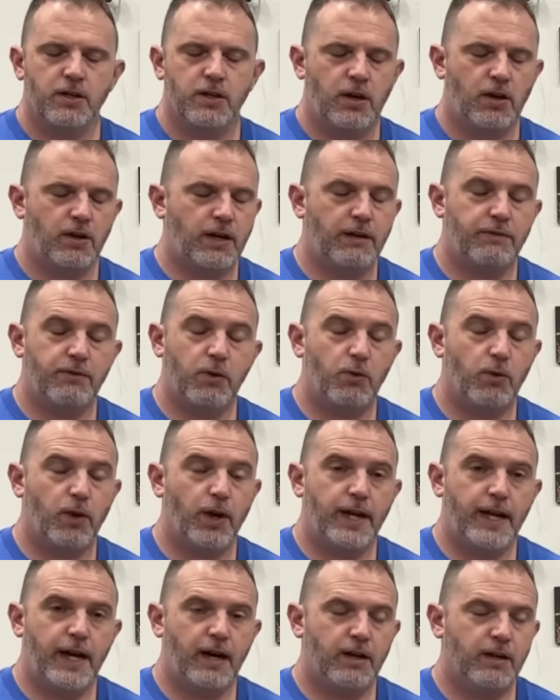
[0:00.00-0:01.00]
I'll give a
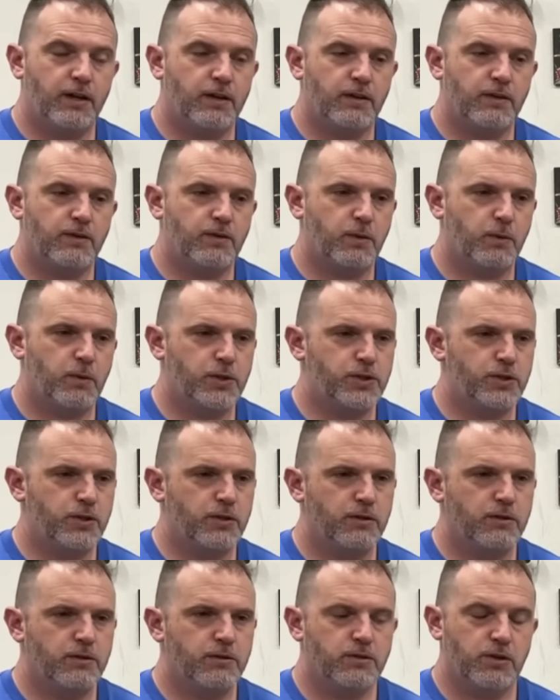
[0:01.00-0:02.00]
rundown for what
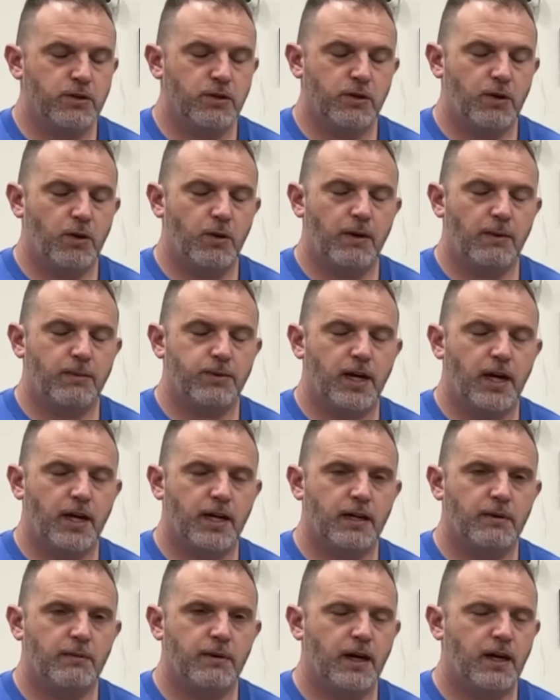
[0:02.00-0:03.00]
you, so you know what I'm
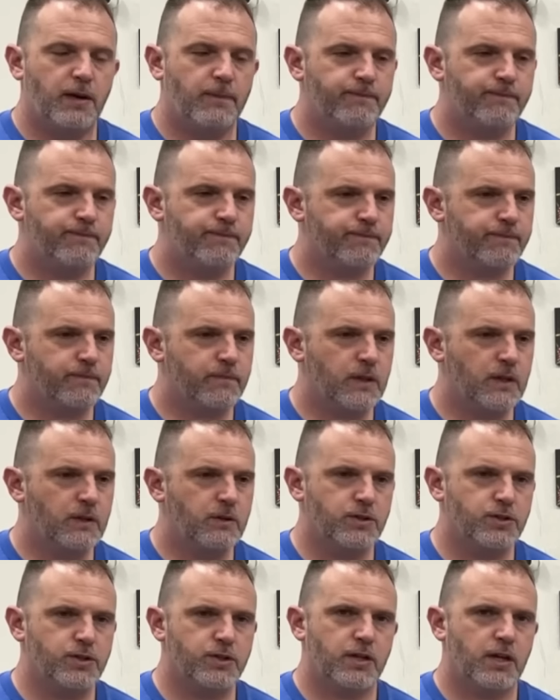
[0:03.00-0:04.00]
talking about,
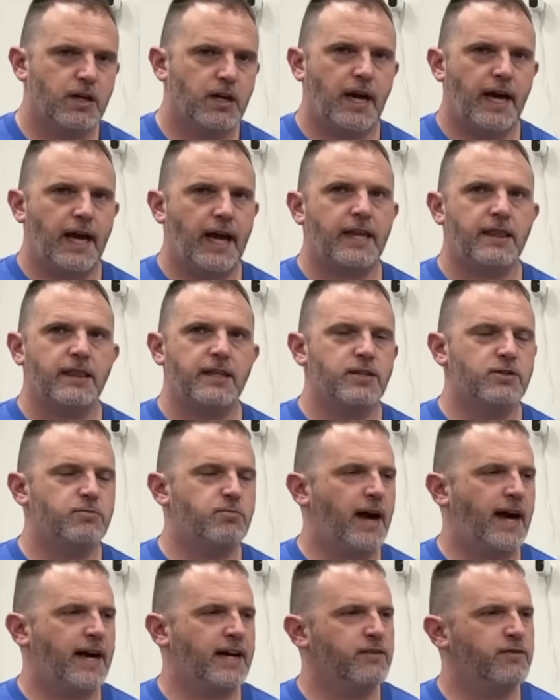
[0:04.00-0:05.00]
which I hate these
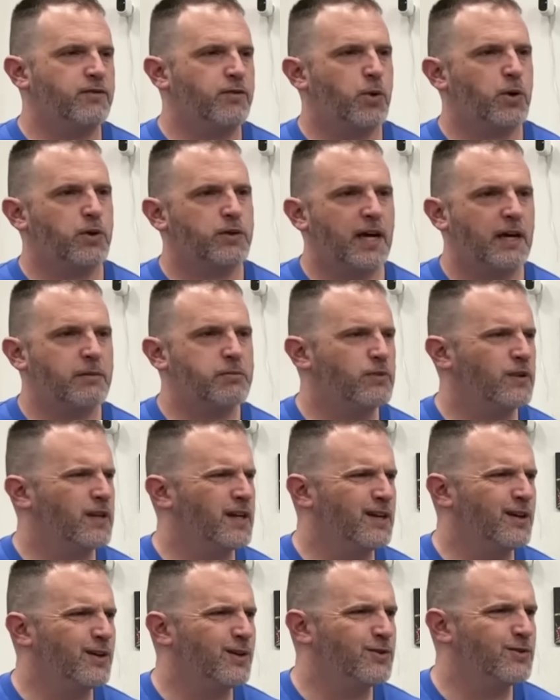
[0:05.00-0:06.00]
back and forth type of
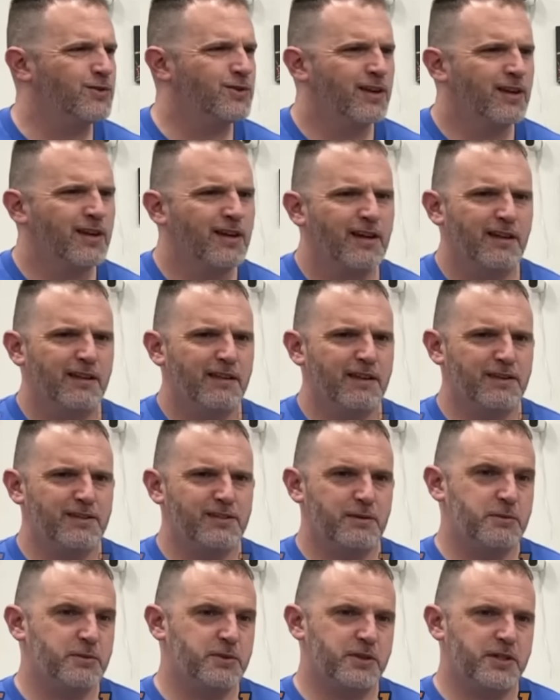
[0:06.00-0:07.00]
videos, like
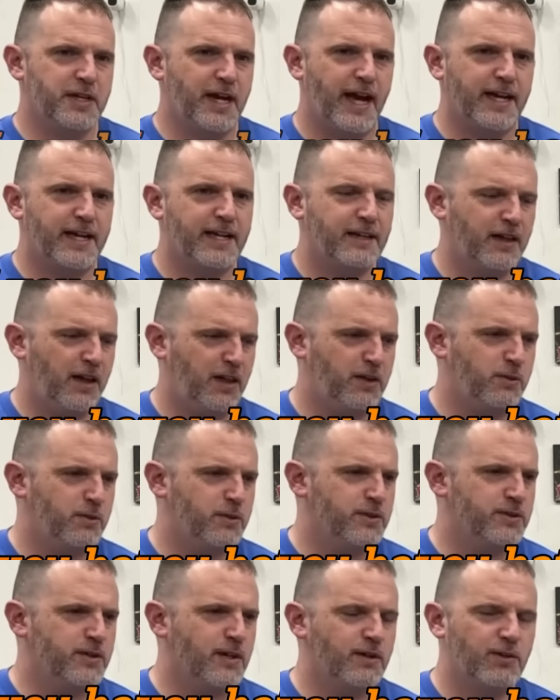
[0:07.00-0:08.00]
someone's attacking other
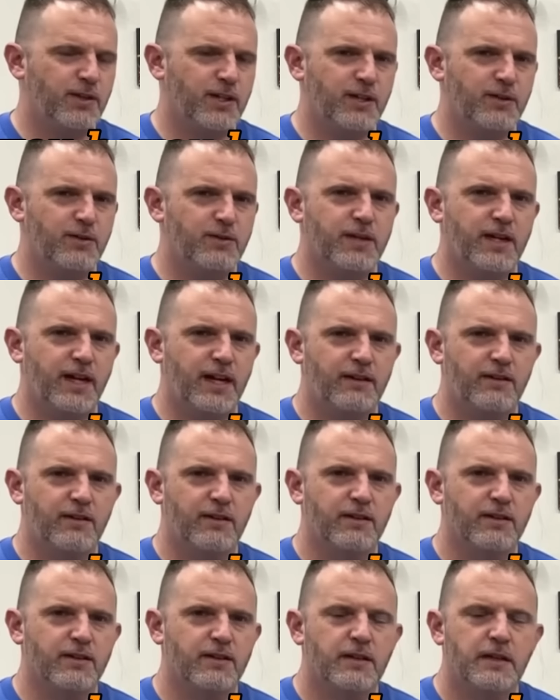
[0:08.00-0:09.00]
ones. I don't really don't
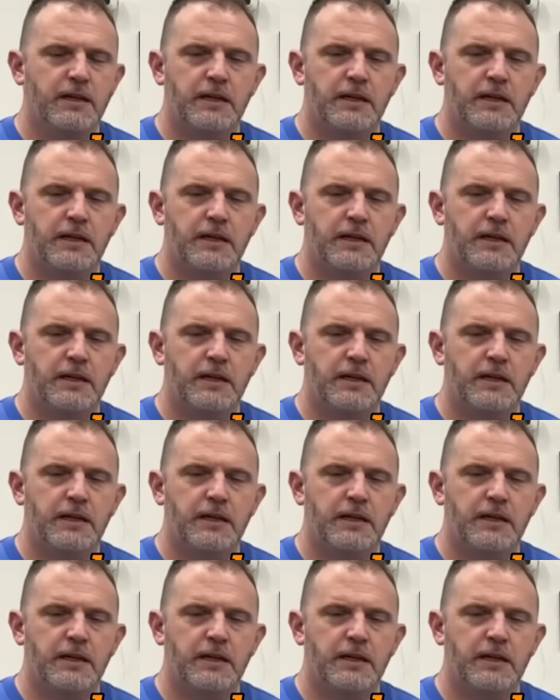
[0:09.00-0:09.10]
care.